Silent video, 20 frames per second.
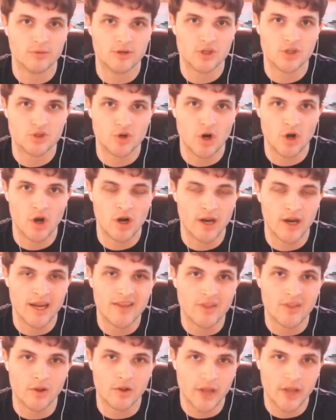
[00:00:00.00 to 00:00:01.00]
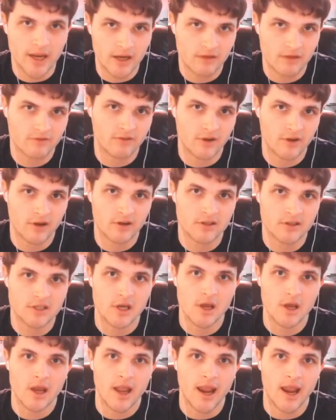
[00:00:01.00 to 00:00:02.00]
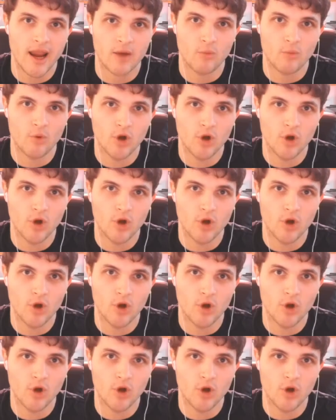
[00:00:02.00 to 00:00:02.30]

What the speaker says: strong in the laning phase and